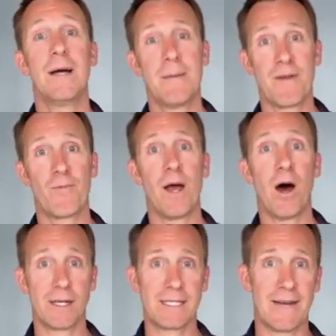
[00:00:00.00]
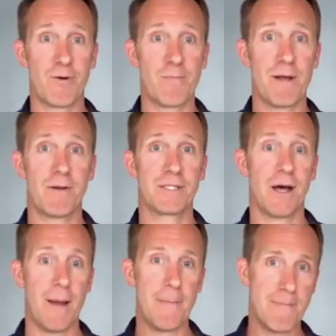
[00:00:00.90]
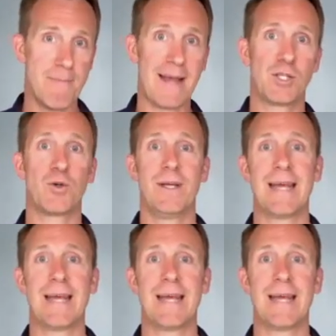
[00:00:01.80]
But if we are sitting for a period of time, make sure you